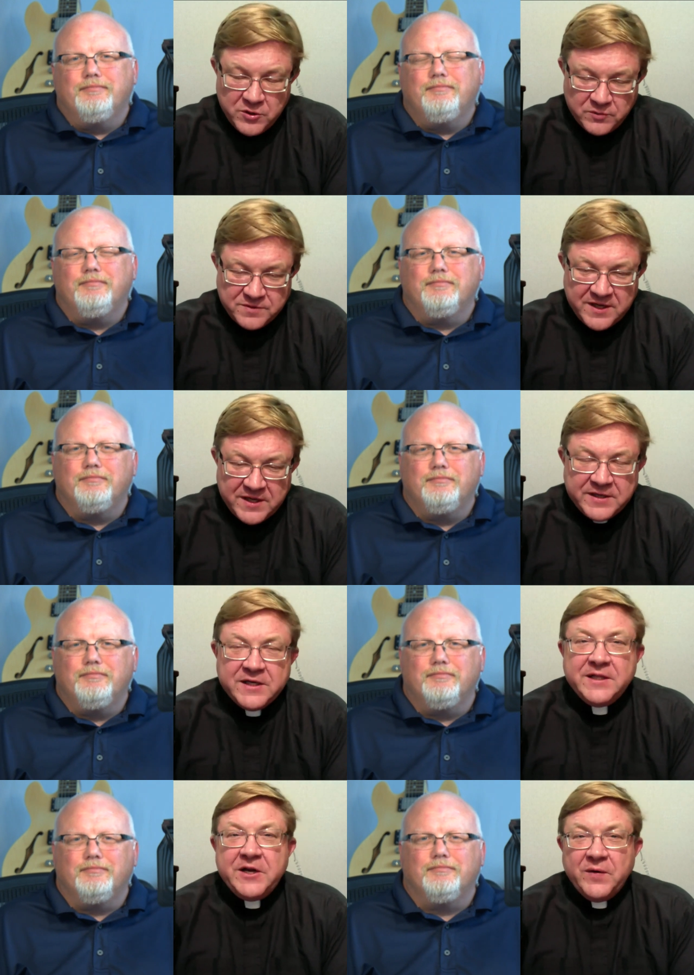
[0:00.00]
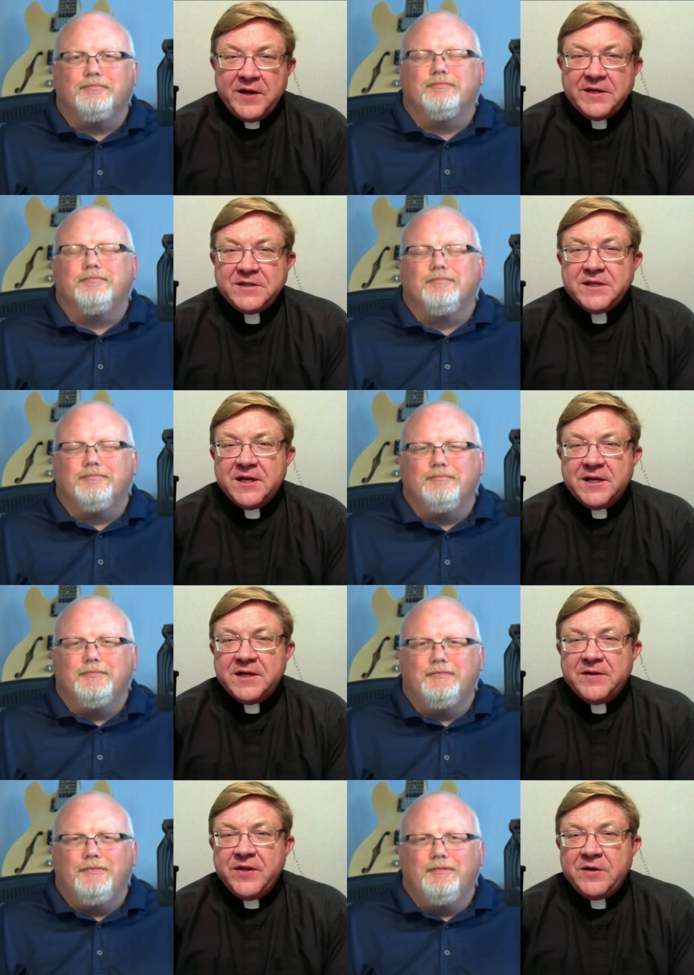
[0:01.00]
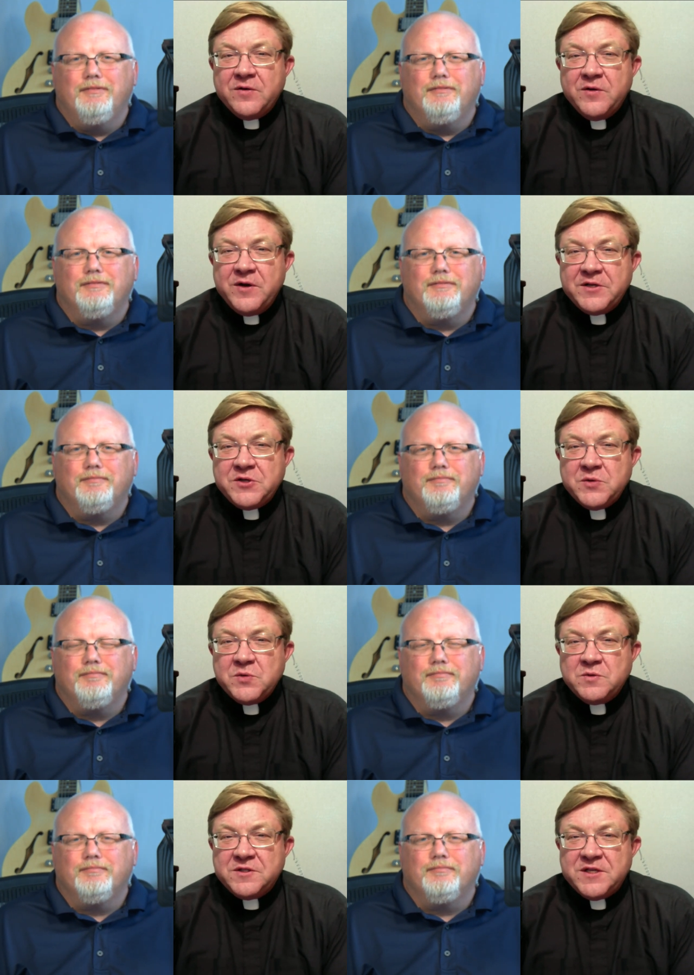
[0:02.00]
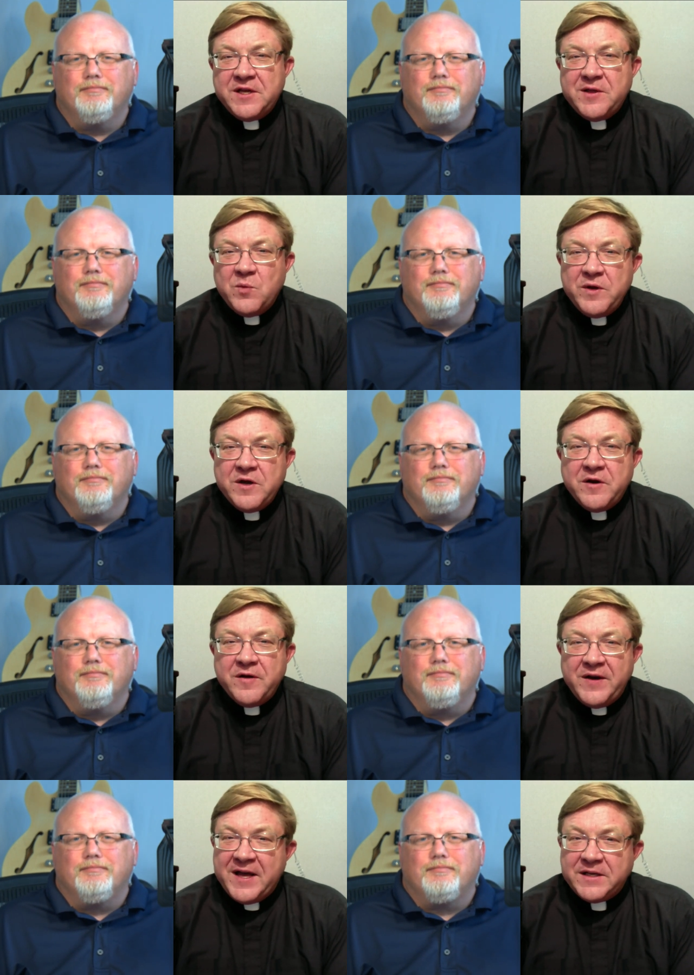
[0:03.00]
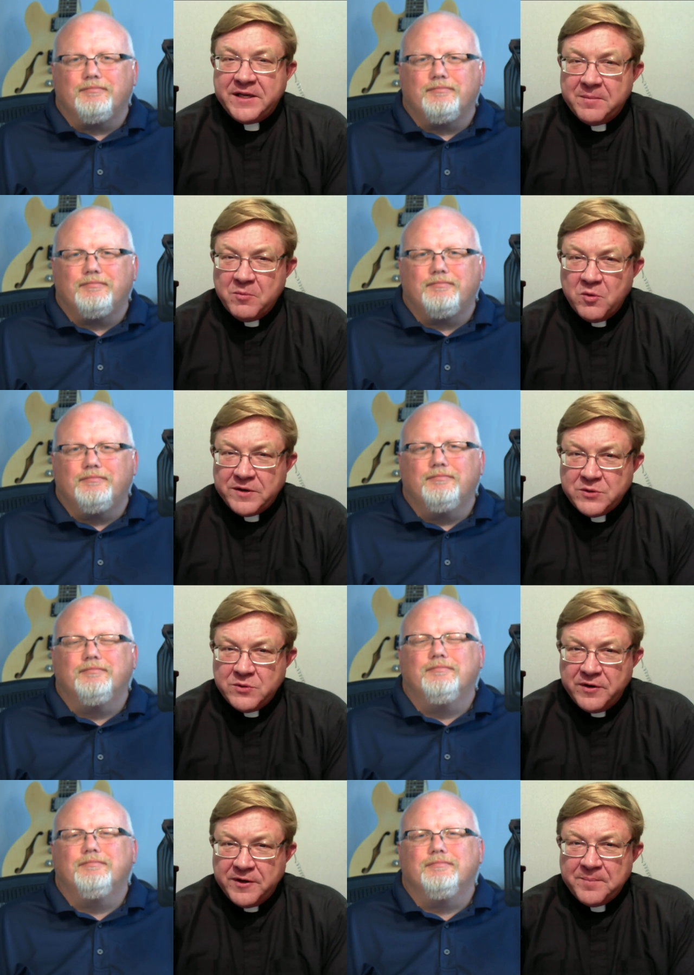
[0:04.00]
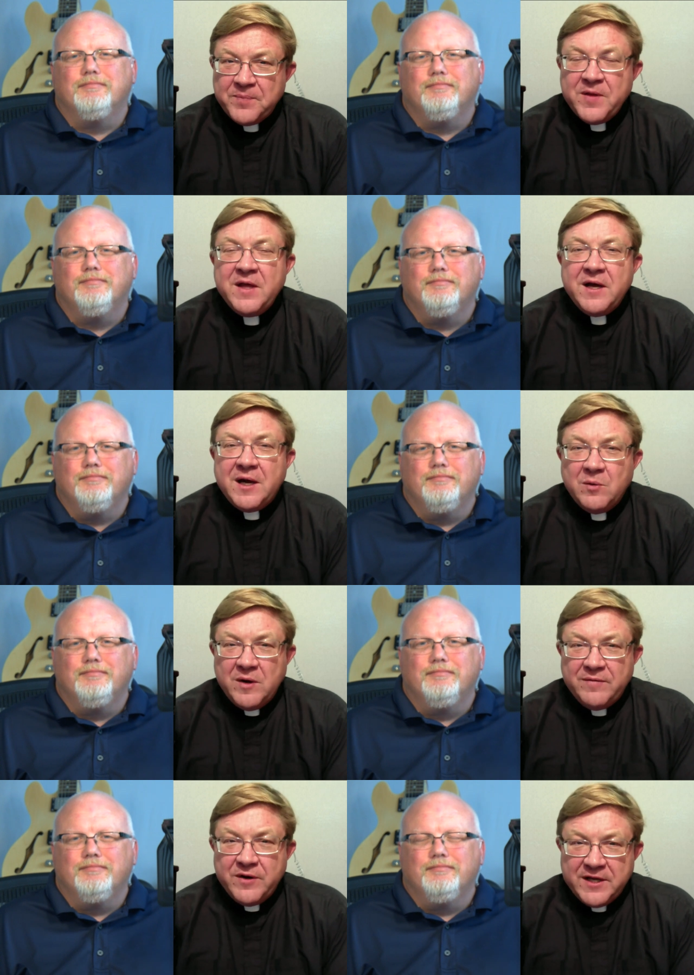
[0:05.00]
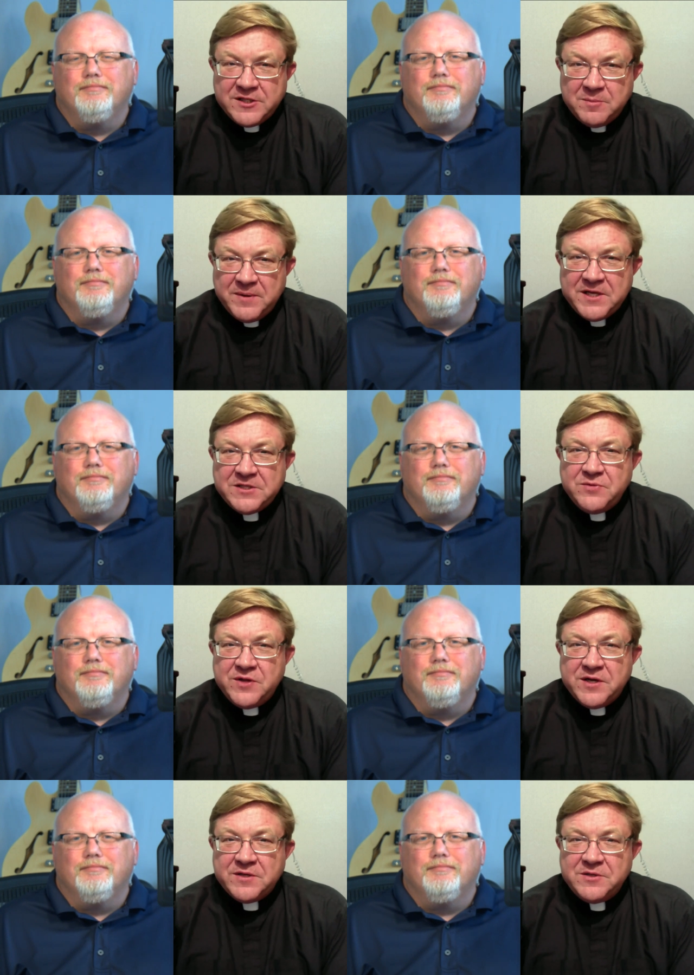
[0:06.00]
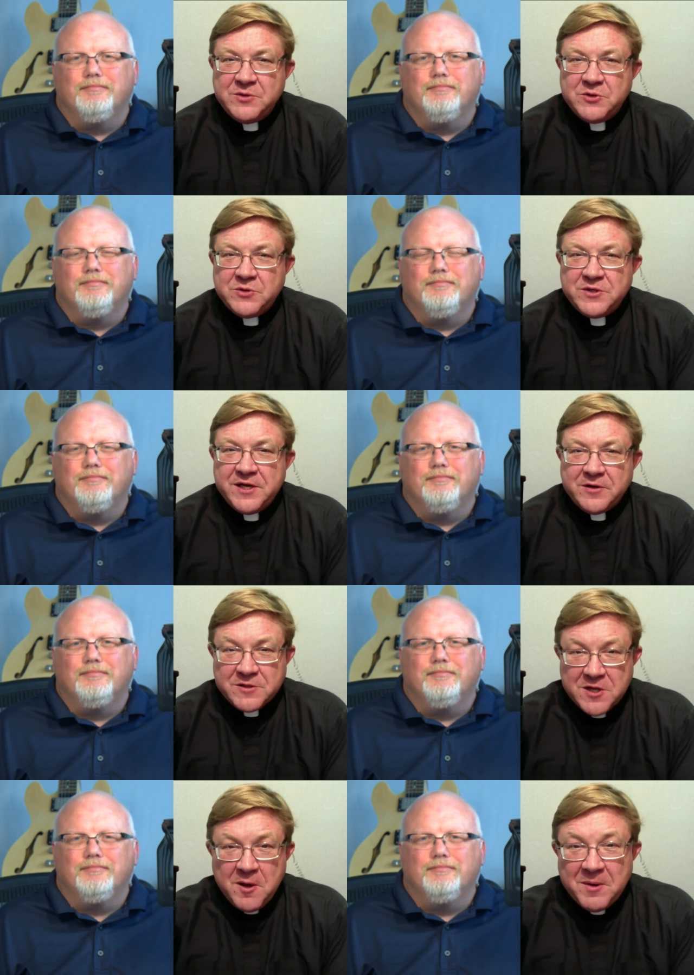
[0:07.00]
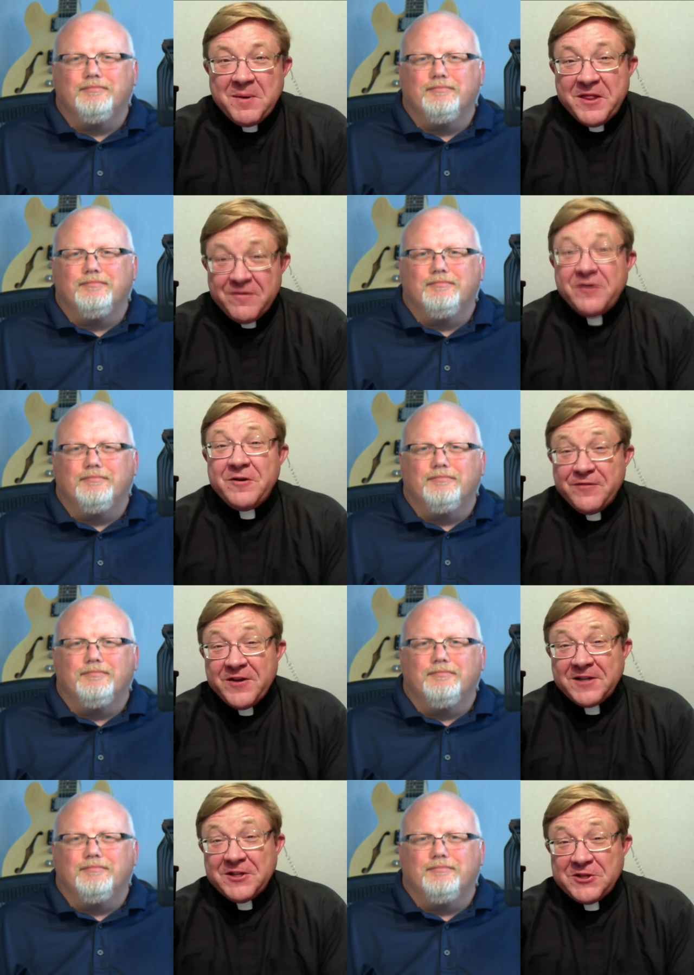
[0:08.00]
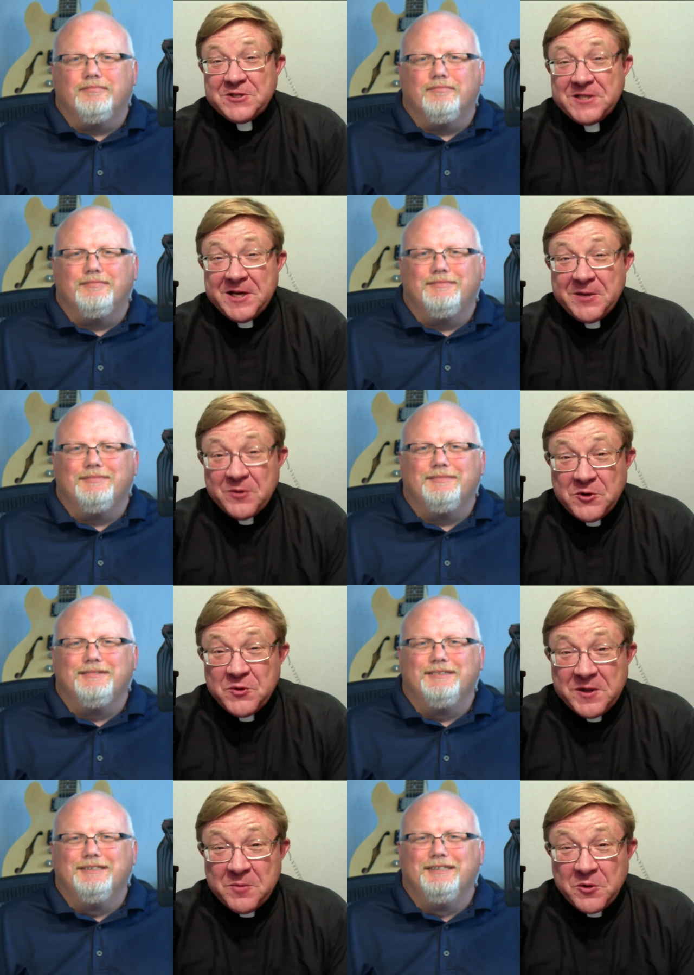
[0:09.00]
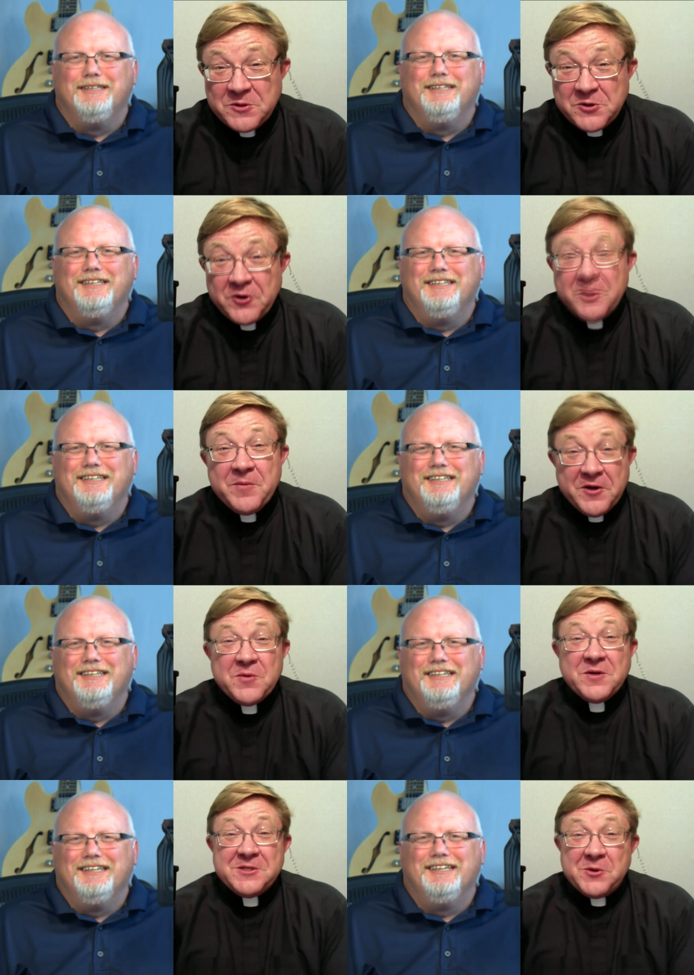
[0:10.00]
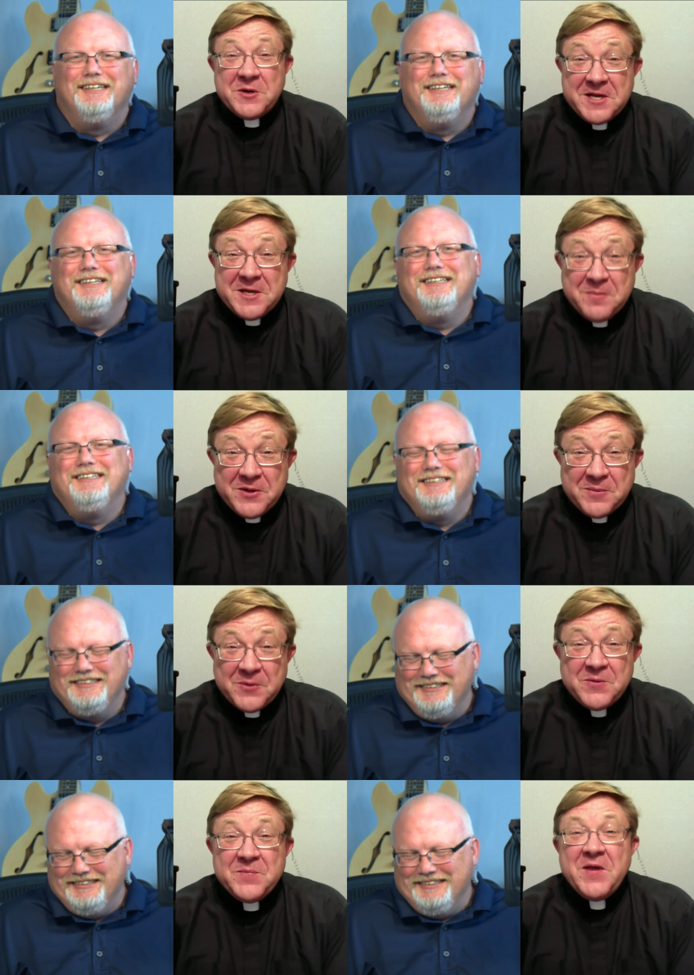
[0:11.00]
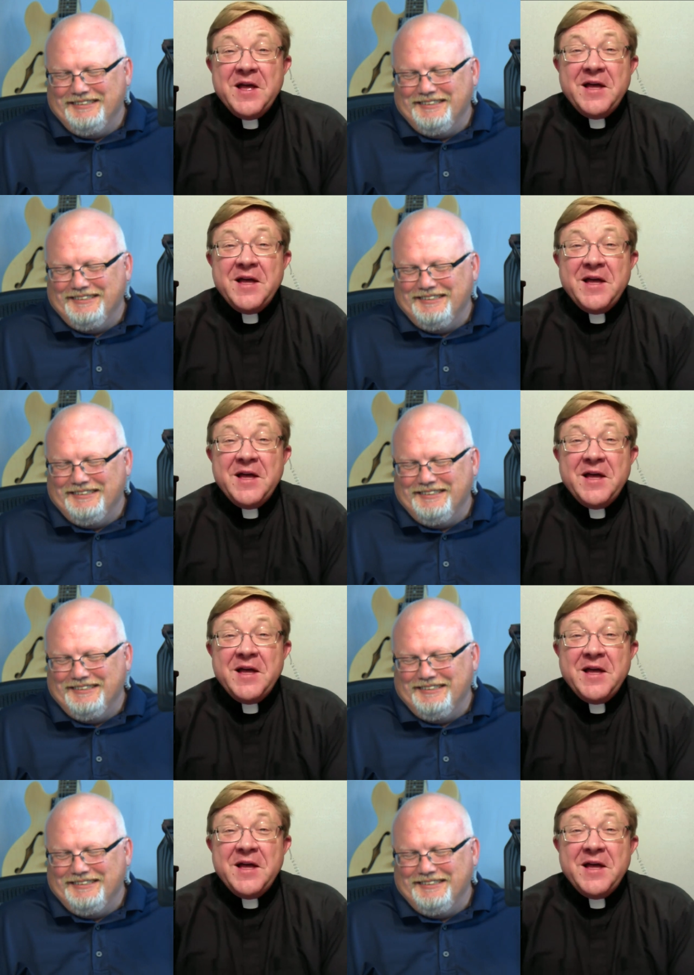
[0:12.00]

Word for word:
Speaker 1: You're technically correct. Uh, they could issue say that we are enacting a moratorium. Mm-hmm. However, it has to pass through the constitutional channels. But by the very fact that they're saying we're doing a moratorium, they're the ones that ordain people.